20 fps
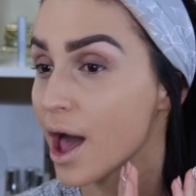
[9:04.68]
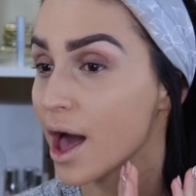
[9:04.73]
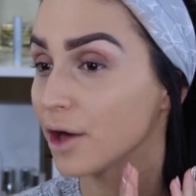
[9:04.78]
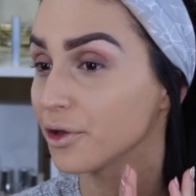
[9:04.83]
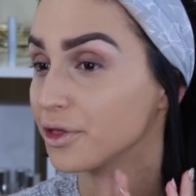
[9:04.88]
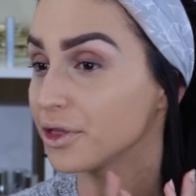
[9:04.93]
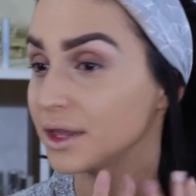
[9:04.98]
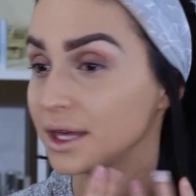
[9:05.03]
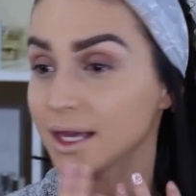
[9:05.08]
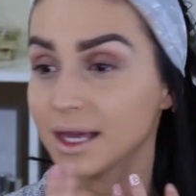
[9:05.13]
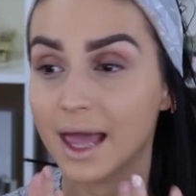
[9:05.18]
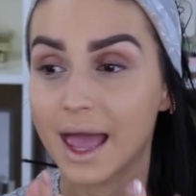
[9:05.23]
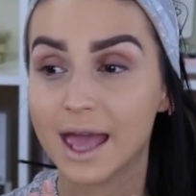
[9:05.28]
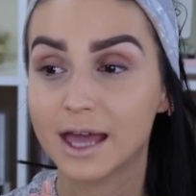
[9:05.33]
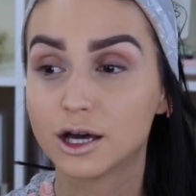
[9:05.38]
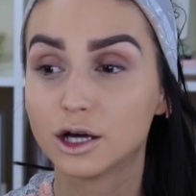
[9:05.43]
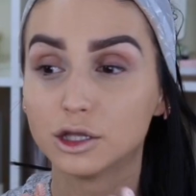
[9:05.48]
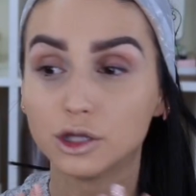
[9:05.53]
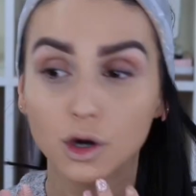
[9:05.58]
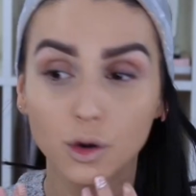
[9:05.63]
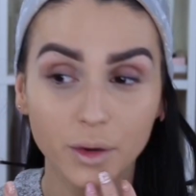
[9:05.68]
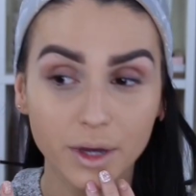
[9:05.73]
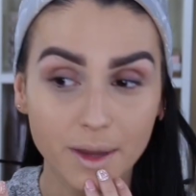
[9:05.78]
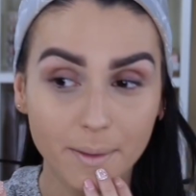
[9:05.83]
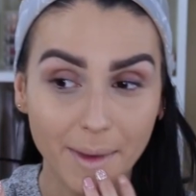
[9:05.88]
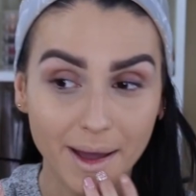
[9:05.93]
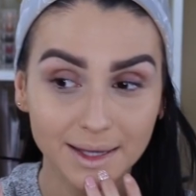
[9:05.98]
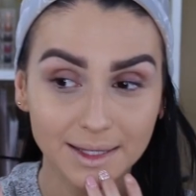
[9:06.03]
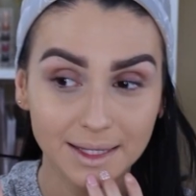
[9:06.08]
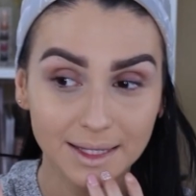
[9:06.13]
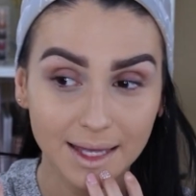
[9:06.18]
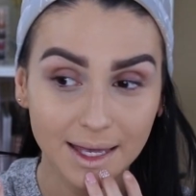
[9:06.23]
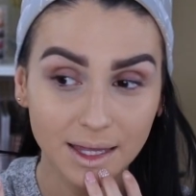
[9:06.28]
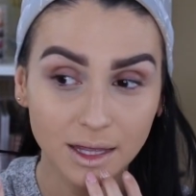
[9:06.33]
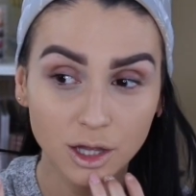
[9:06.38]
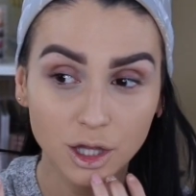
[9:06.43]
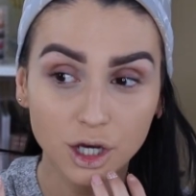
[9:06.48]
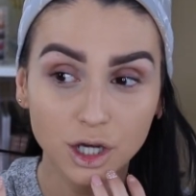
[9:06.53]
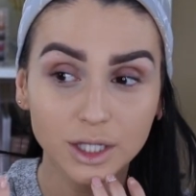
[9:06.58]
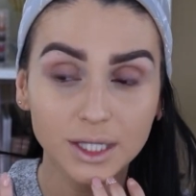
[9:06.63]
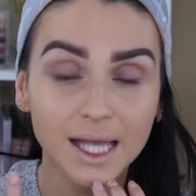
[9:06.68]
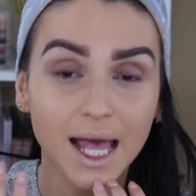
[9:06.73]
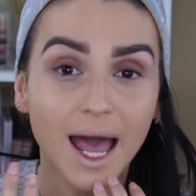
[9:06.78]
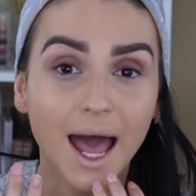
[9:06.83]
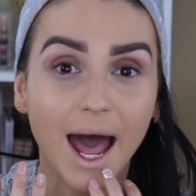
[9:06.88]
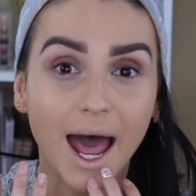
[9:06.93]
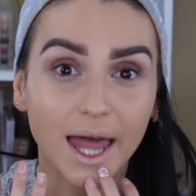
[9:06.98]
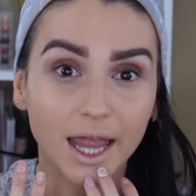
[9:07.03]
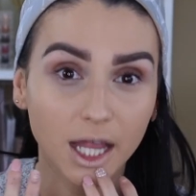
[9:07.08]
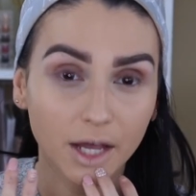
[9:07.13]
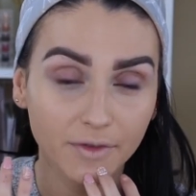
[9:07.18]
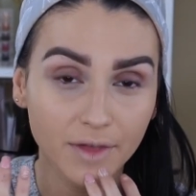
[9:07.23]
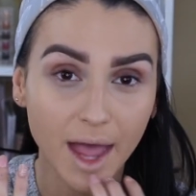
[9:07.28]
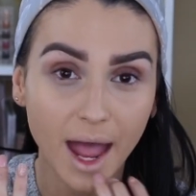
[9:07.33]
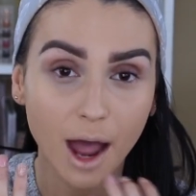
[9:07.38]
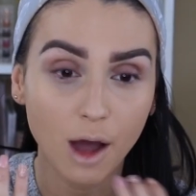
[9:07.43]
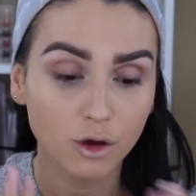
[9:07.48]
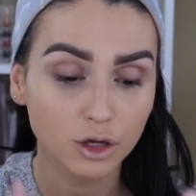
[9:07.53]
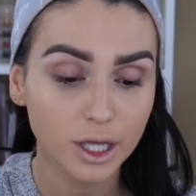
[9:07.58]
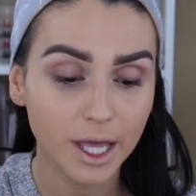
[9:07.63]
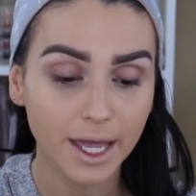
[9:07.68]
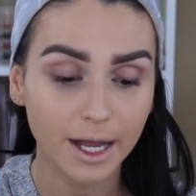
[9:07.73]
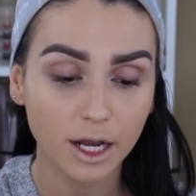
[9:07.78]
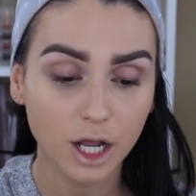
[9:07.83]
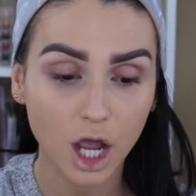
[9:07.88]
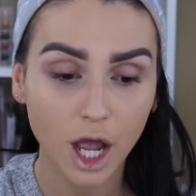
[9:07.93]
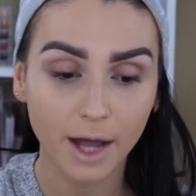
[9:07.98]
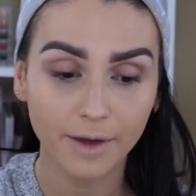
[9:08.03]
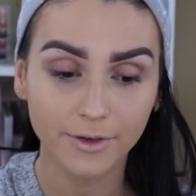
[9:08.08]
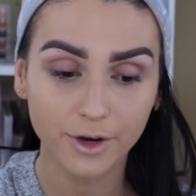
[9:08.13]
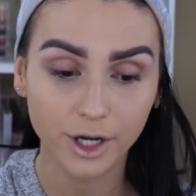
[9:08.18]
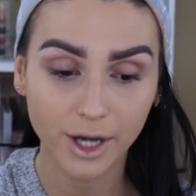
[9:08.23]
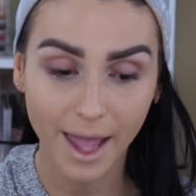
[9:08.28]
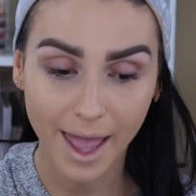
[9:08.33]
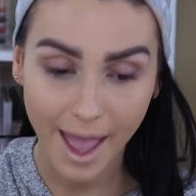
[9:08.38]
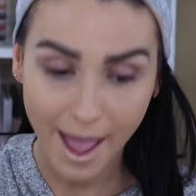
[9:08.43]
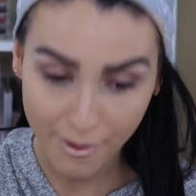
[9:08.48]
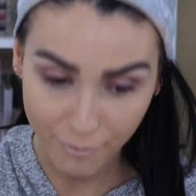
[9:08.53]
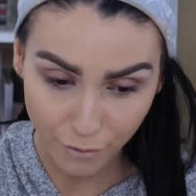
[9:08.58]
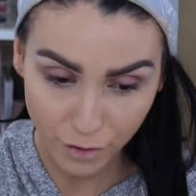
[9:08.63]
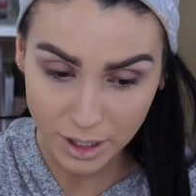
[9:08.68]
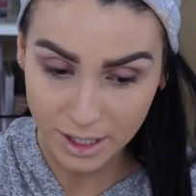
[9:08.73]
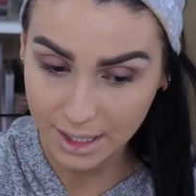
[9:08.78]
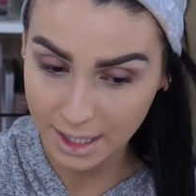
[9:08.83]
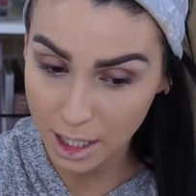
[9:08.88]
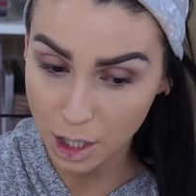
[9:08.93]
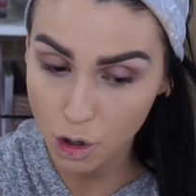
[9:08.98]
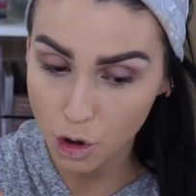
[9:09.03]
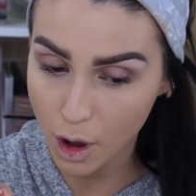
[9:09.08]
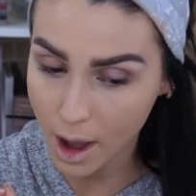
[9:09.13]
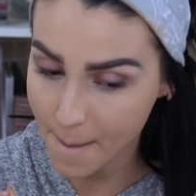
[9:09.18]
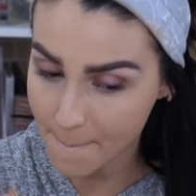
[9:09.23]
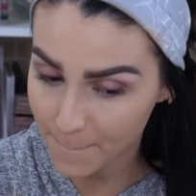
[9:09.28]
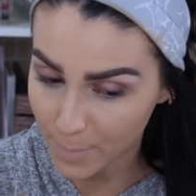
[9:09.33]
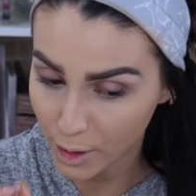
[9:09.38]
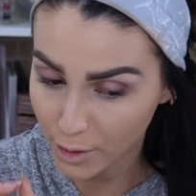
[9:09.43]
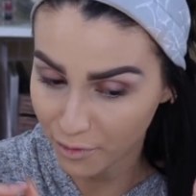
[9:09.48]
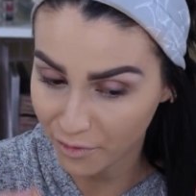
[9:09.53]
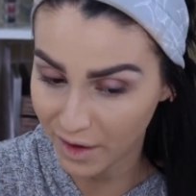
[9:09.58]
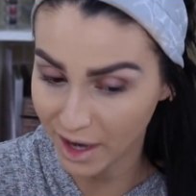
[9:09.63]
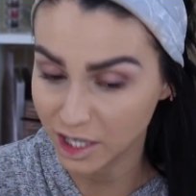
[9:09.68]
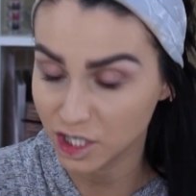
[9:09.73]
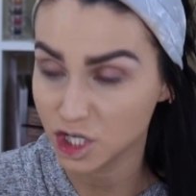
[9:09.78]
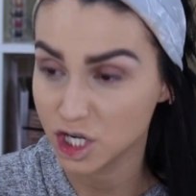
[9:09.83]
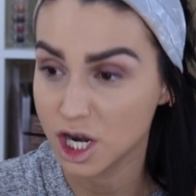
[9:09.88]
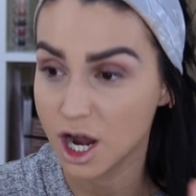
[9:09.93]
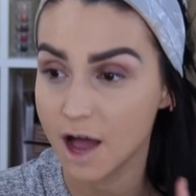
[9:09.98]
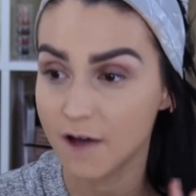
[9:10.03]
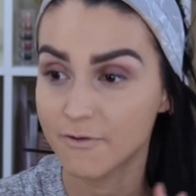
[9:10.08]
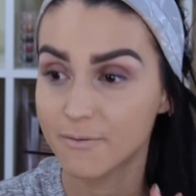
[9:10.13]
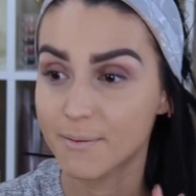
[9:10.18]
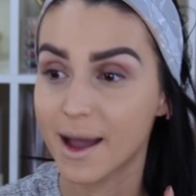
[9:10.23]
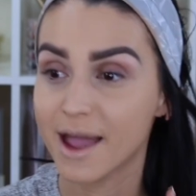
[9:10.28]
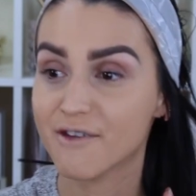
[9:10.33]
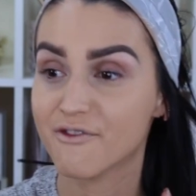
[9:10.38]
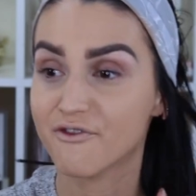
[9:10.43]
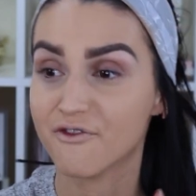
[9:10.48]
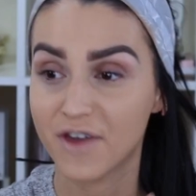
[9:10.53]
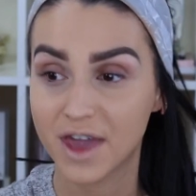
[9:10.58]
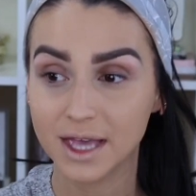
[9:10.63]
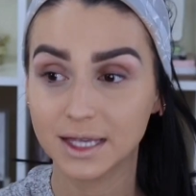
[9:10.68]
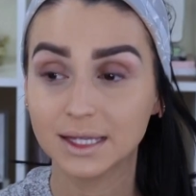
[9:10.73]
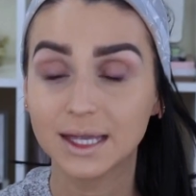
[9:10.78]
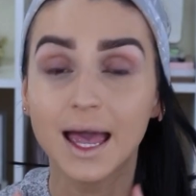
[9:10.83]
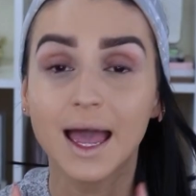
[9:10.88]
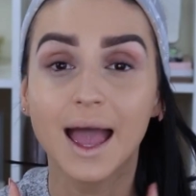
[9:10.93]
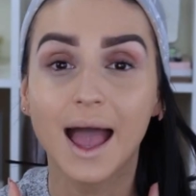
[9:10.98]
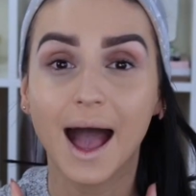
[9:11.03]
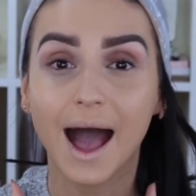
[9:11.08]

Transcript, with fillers: healthy and glowy my skin looks. I love how it covered every single imperfection of my face.